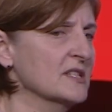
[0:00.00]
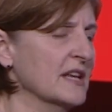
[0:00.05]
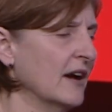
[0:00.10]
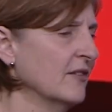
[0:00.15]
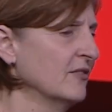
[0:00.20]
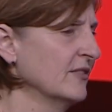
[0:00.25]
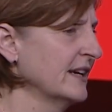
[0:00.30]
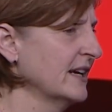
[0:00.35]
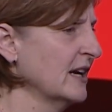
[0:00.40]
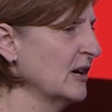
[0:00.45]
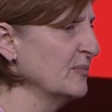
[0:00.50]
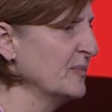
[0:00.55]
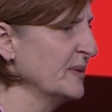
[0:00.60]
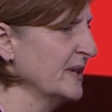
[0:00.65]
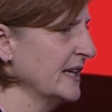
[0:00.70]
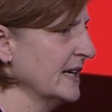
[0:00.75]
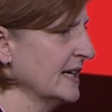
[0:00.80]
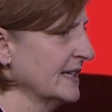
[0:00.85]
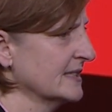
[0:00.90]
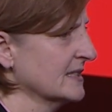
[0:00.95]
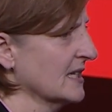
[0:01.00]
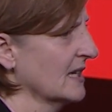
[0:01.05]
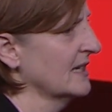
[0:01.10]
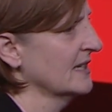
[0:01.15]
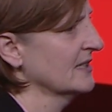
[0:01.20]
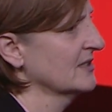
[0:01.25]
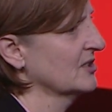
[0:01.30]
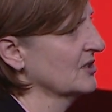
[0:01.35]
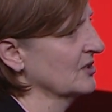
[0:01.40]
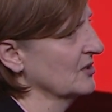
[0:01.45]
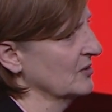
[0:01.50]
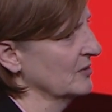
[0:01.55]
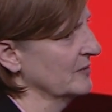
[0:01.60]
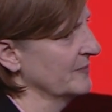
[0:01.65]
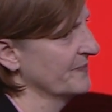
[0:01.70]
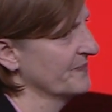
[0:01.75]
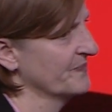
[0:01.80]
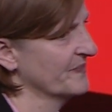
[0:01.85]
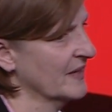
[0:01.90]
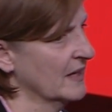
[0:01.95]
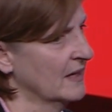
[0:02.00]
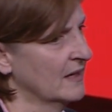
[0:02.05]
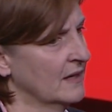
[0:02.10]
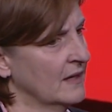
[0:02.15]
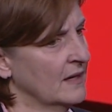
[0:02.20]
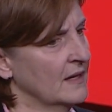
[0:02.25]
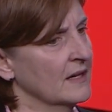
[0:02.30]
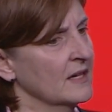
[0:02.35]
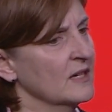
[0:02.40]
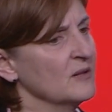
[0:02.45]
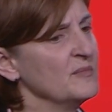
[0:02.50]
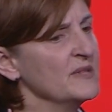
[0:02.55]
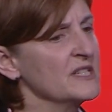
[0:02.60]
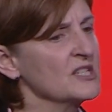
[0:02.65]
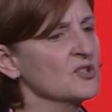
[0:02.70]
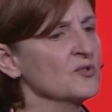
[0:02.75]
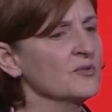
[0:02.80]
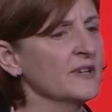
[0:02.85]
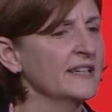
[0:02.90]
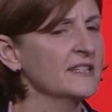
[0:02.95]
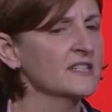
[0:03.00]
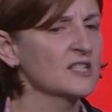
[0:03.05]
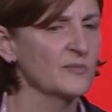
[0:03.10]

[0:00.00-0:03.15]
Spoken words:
every company I talk to commiserates